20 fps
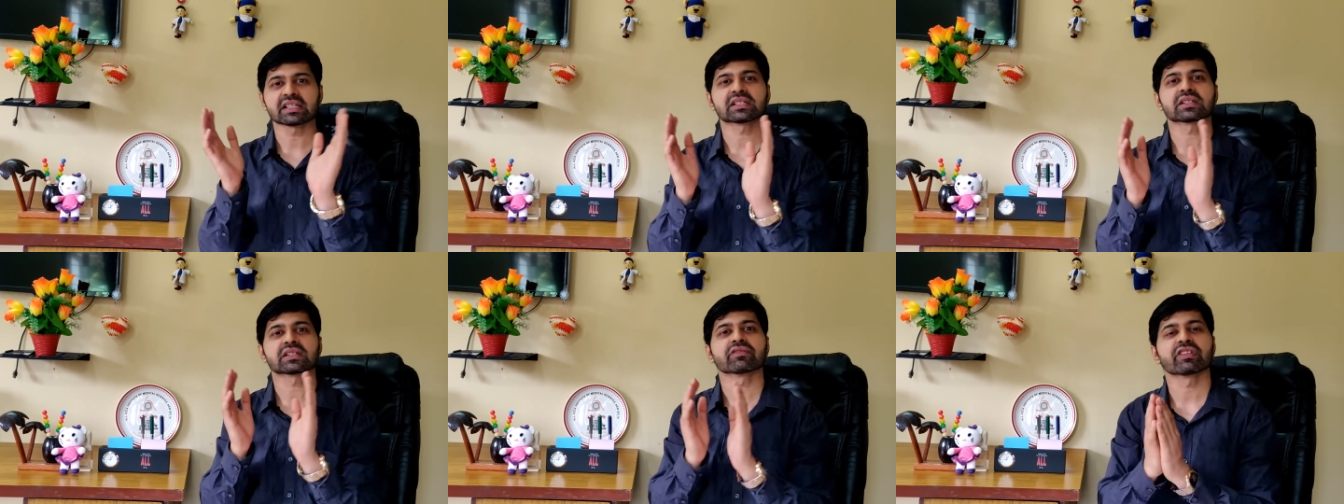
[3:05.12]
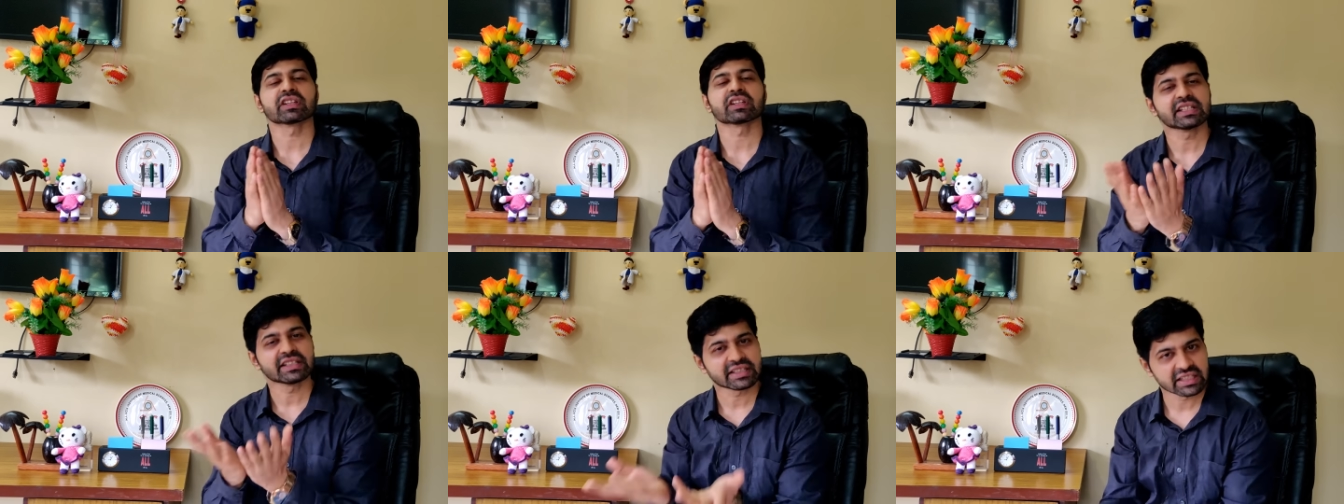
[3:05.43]
is
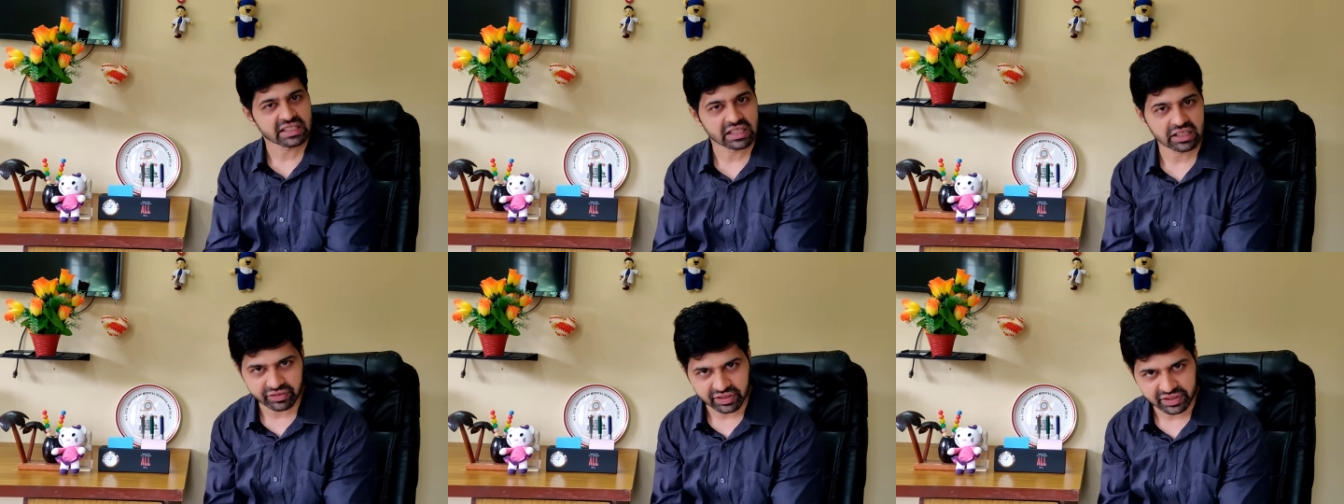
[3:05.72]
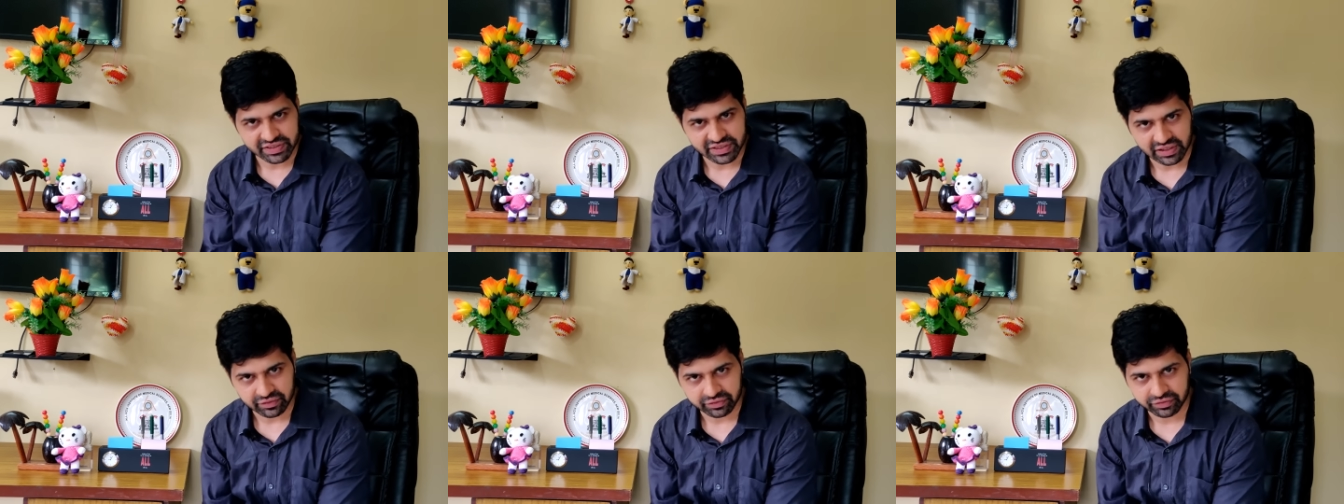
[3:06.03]
within the nerve
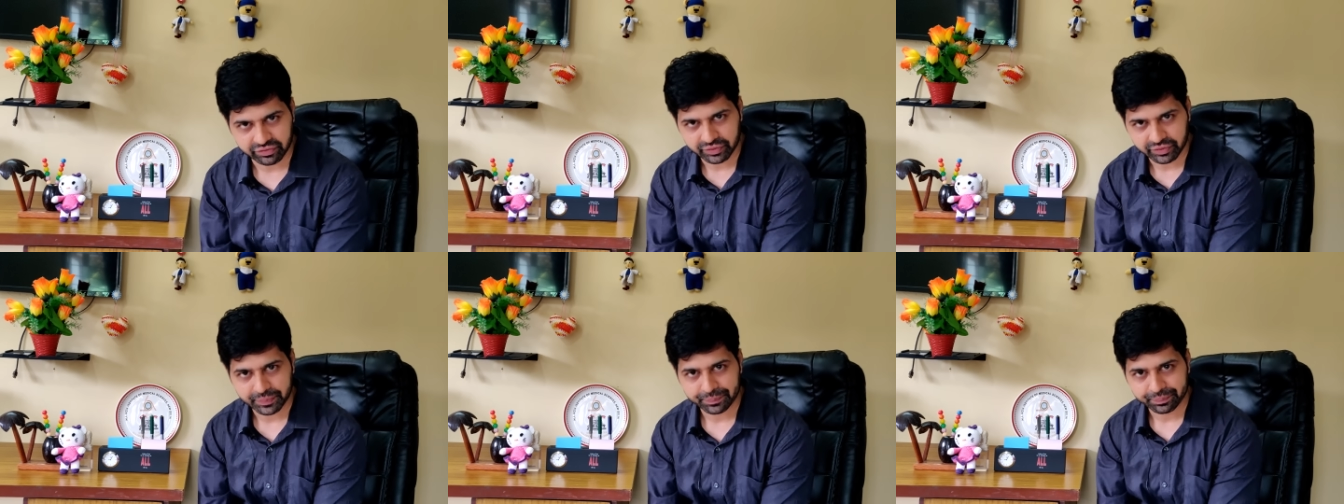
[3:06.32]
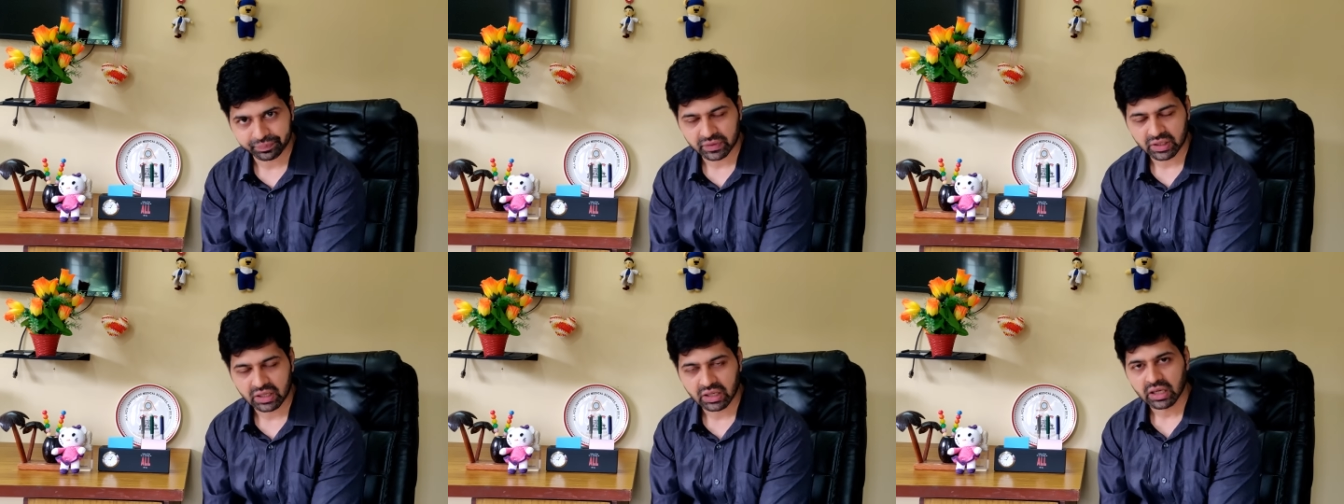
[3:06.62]
itself.
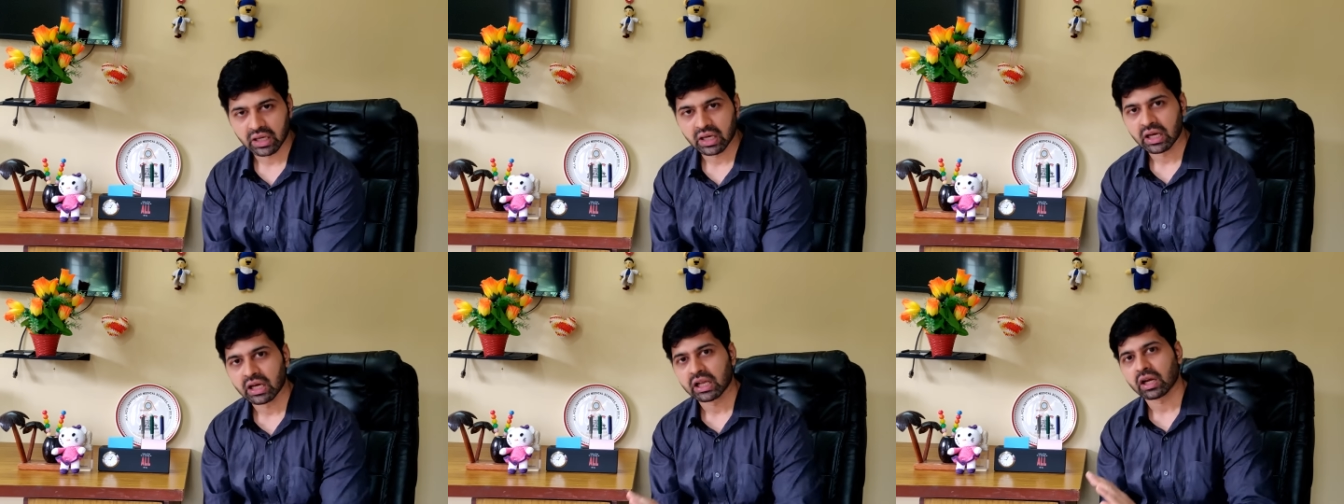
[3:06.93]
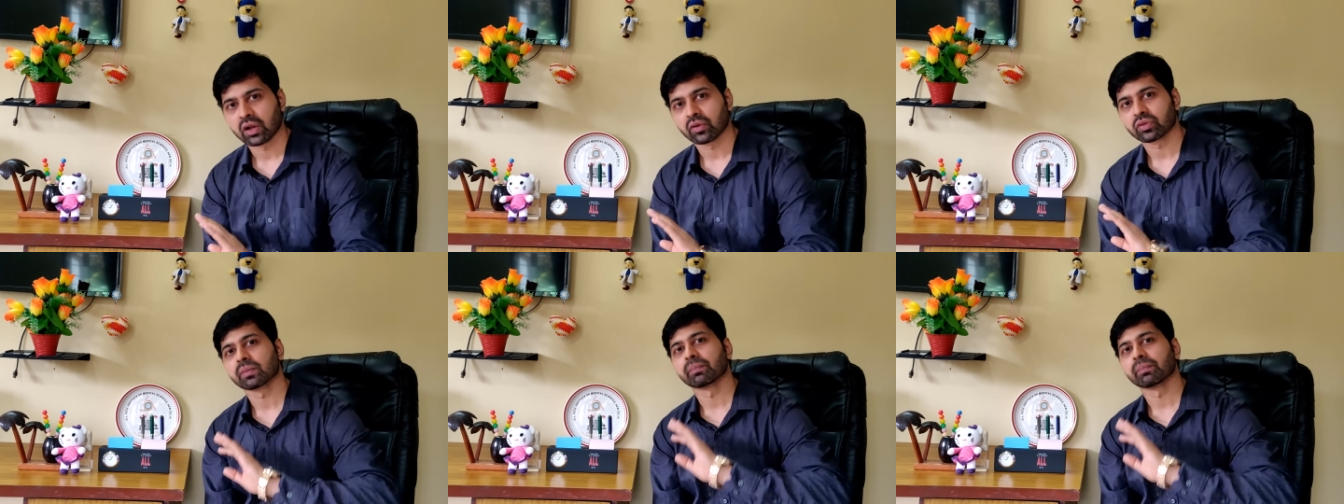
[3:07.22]

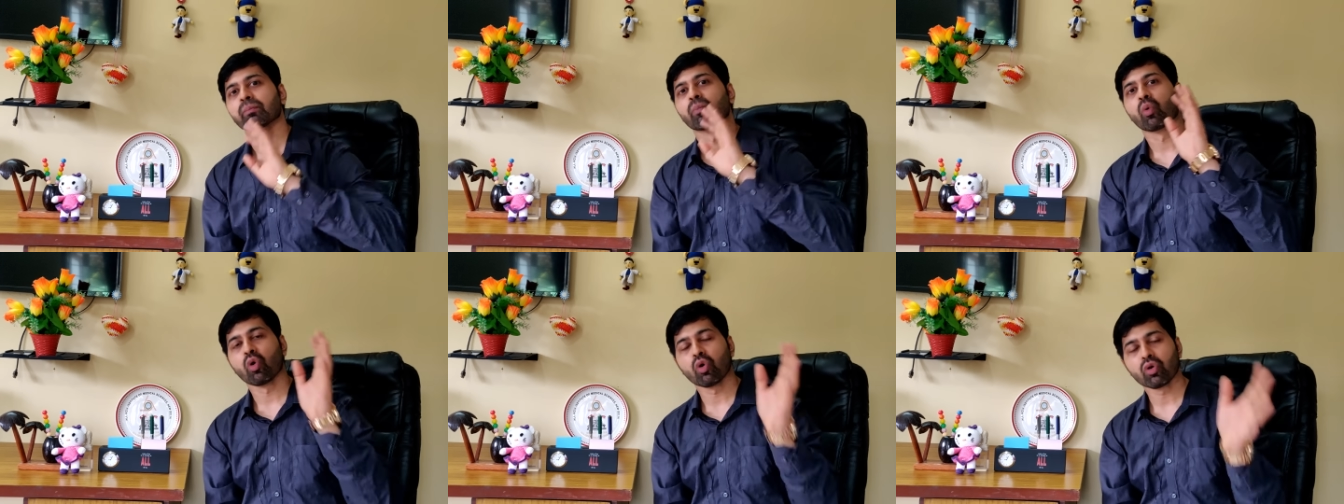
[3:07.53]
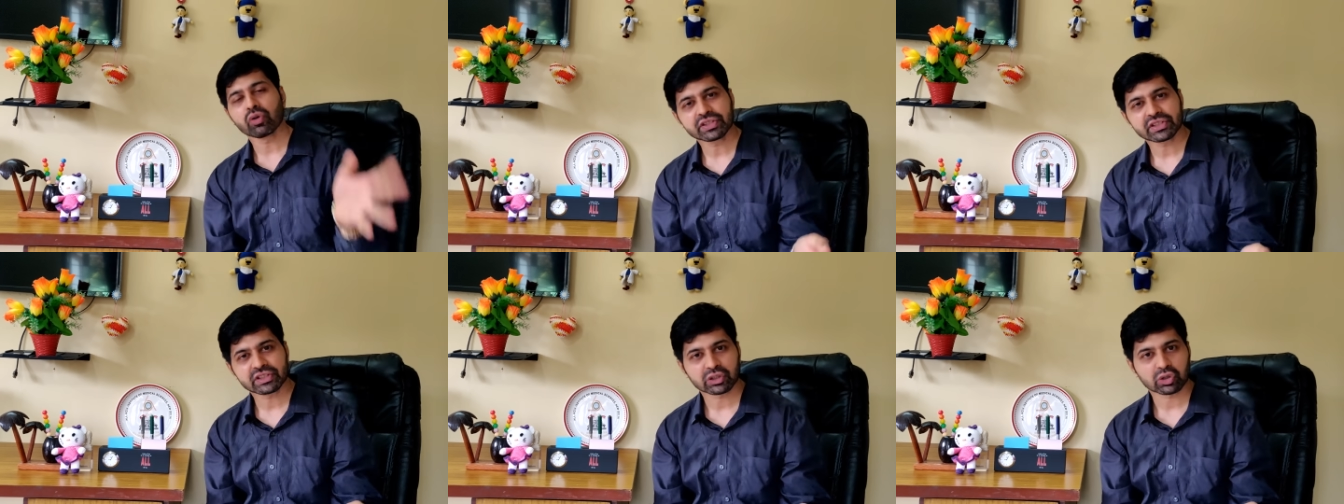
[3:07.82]
Now, the
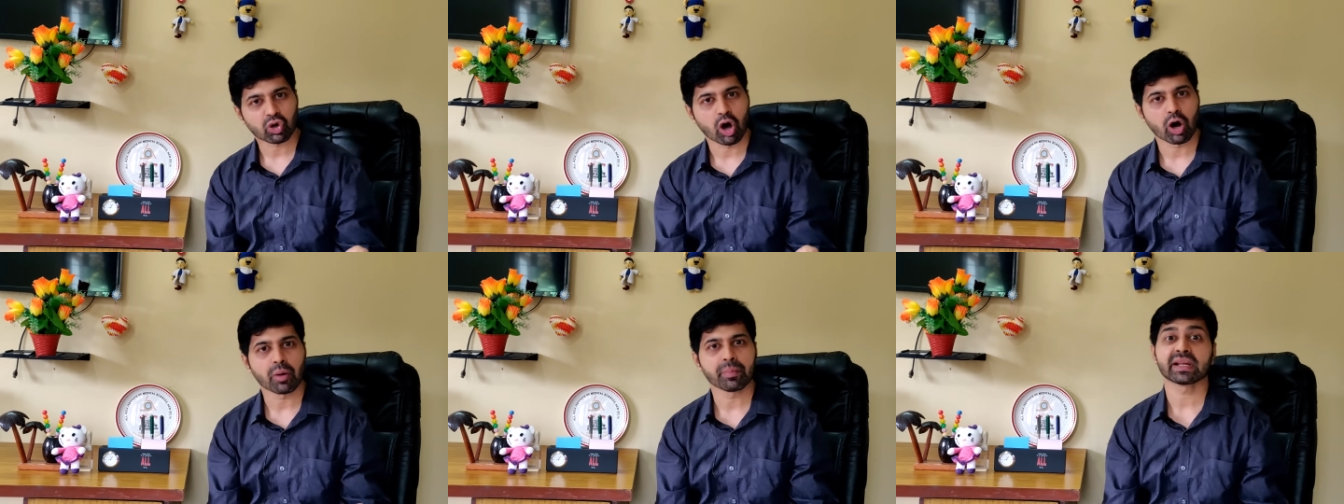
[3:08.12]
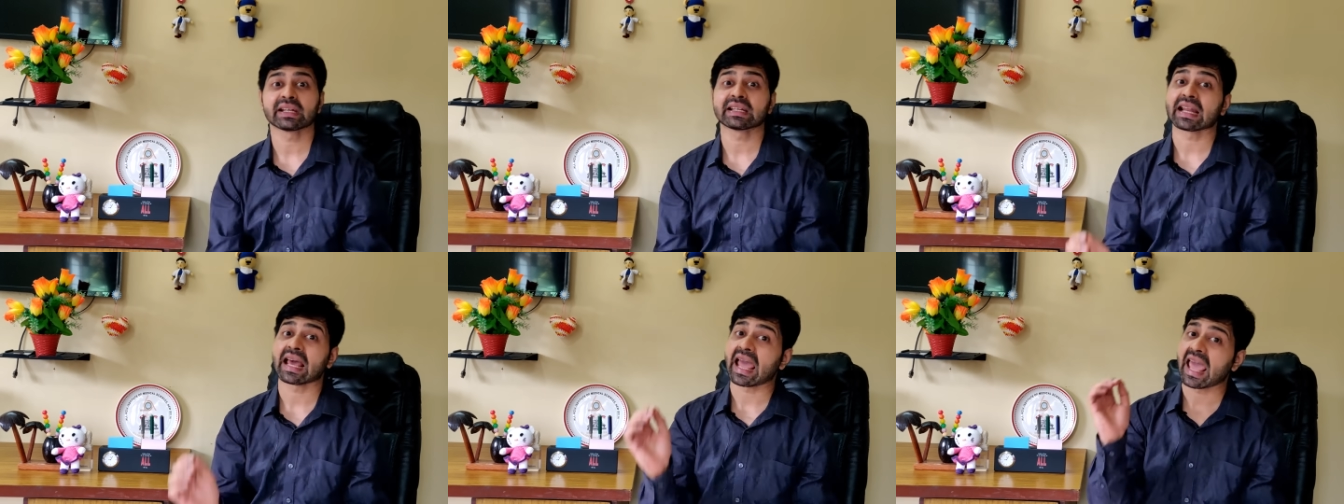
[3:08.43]
most
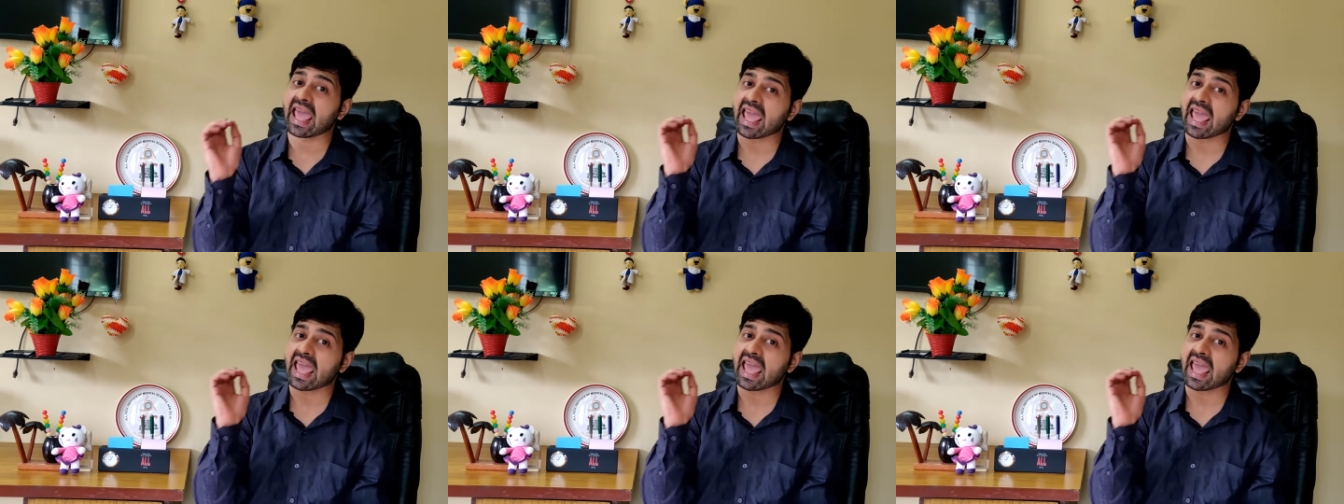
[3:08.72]
common